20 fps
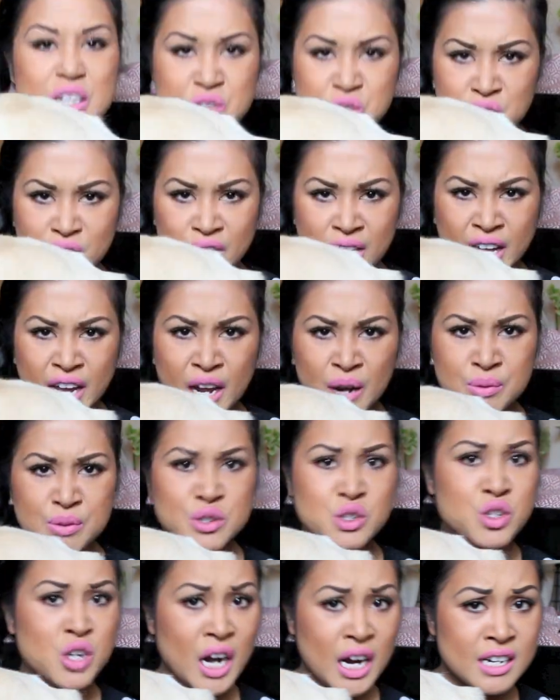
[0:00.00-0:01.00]
Yesterday I
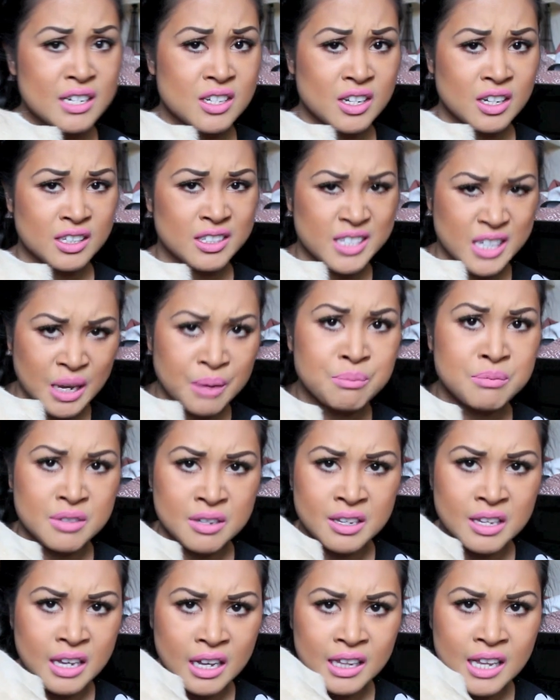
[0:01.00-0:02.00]
was trying to attempt
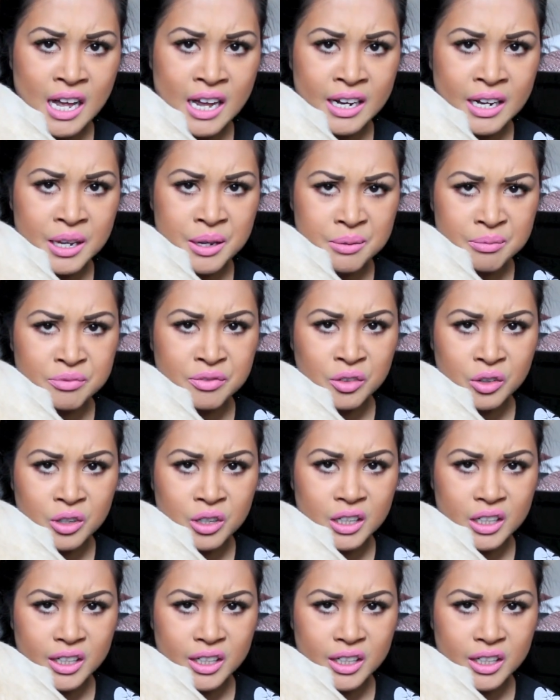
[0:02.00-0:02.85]
to yell at him for,